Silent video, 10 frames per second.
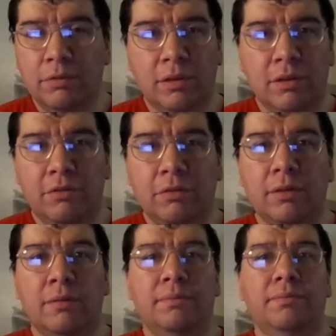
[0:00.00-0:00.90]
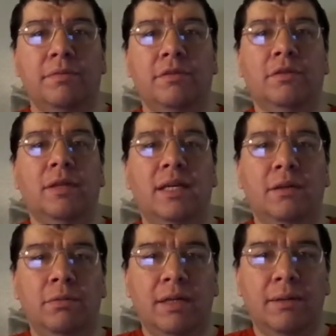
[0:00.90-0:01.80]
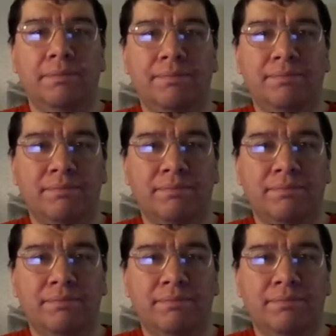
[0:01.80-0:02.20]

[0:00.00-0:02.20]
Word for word: Really enjoyed it. So anyway,